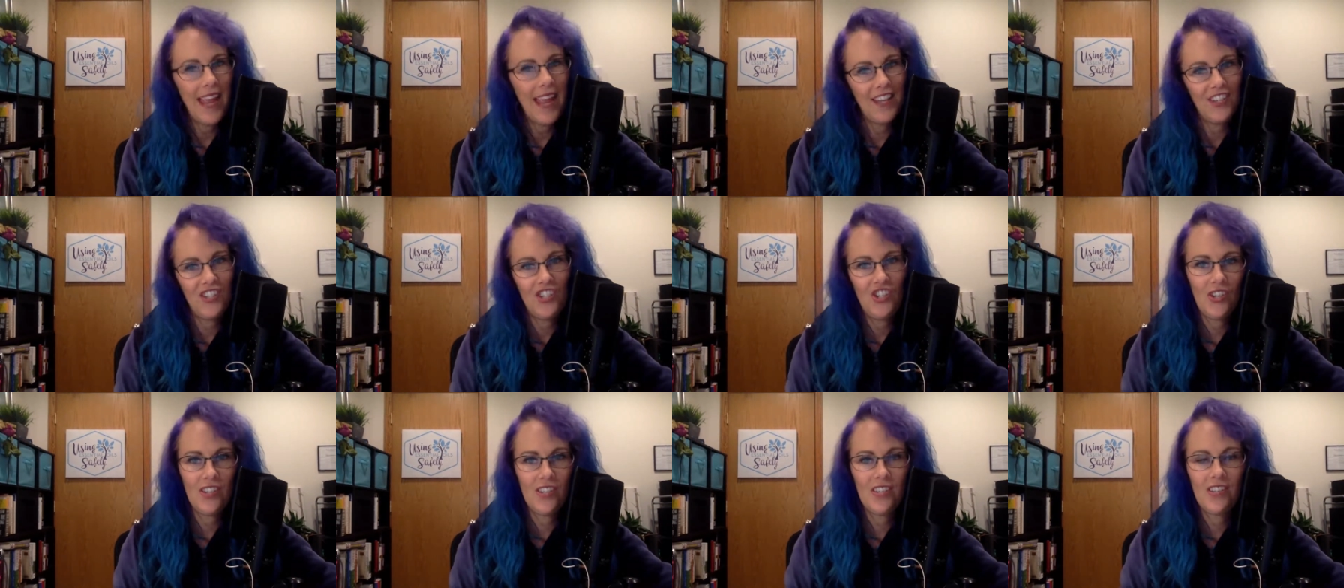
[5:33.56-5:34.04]

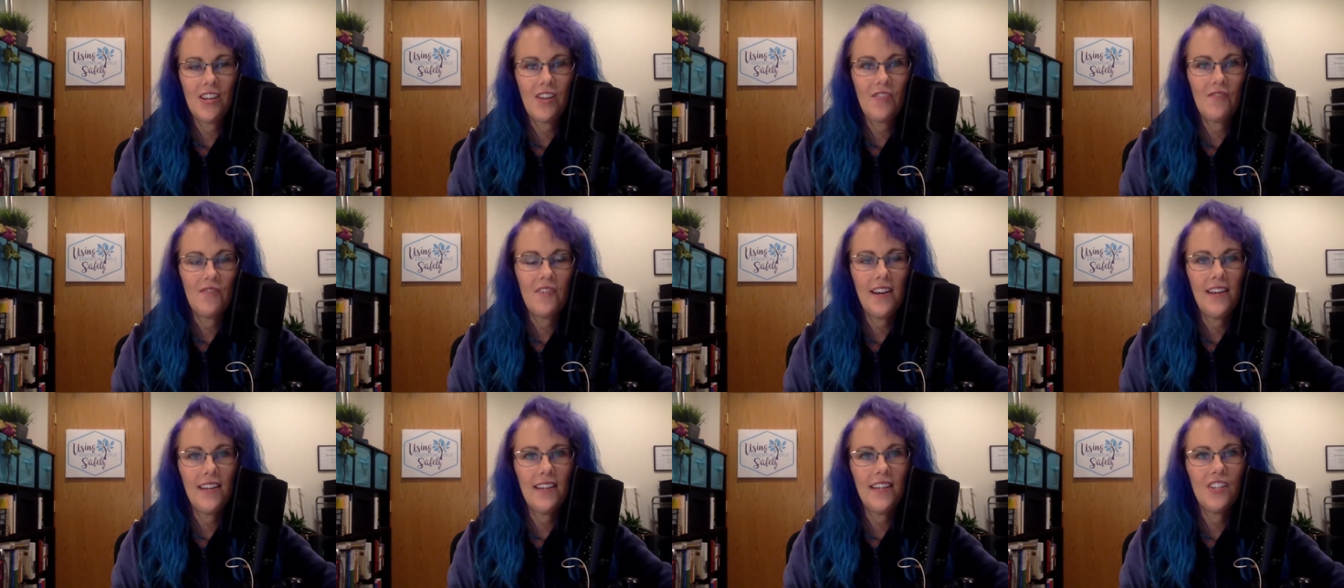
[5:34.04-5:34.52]
It's just not
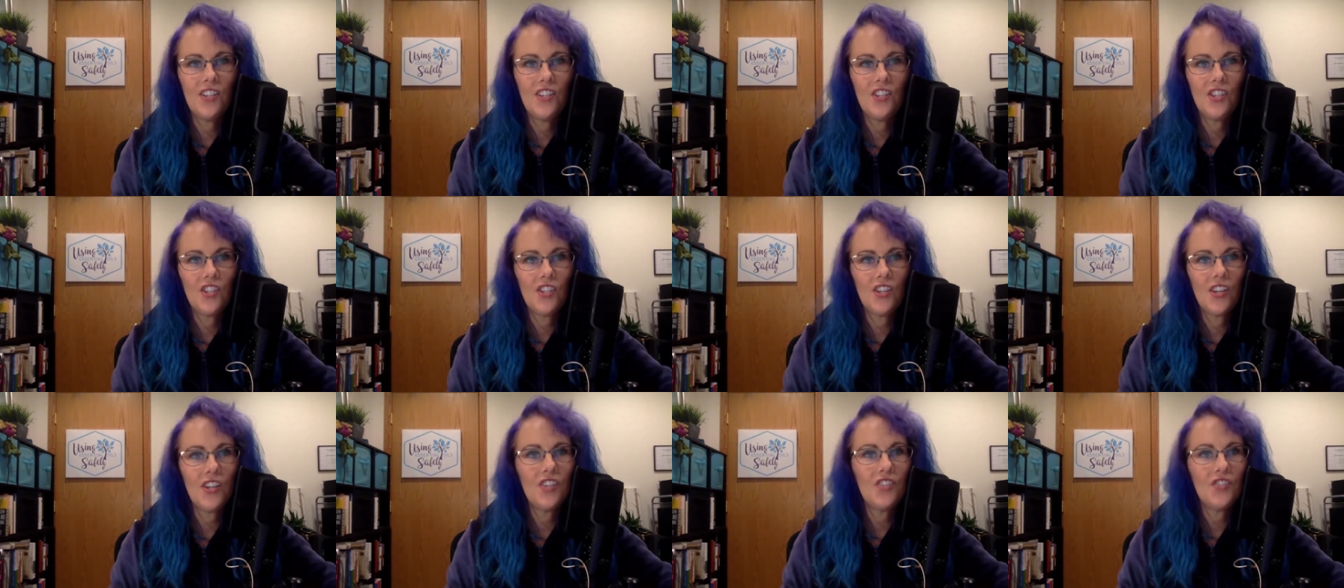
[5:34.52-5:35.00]
right. It's
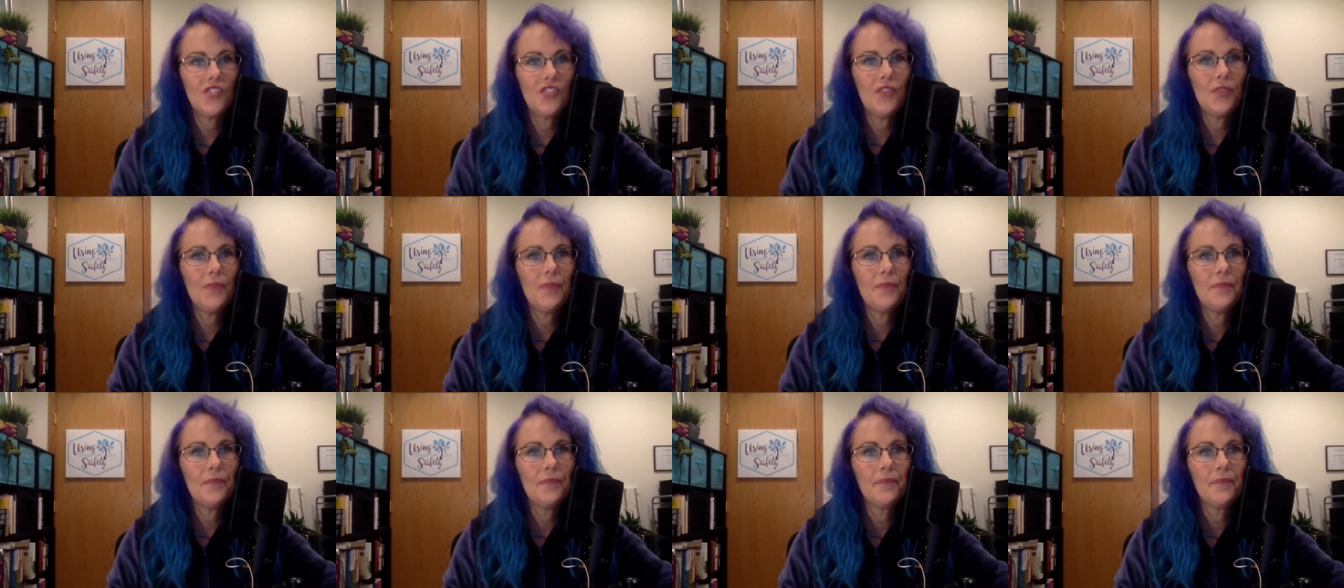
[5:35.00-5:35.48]
just not
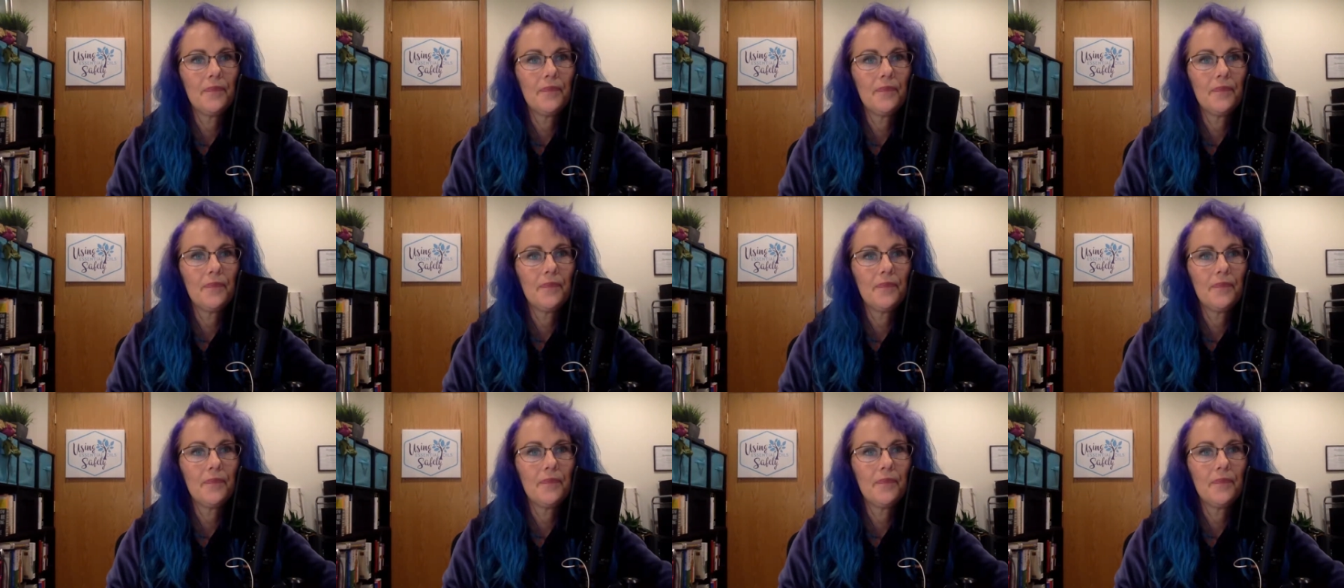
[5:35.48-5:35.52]
true.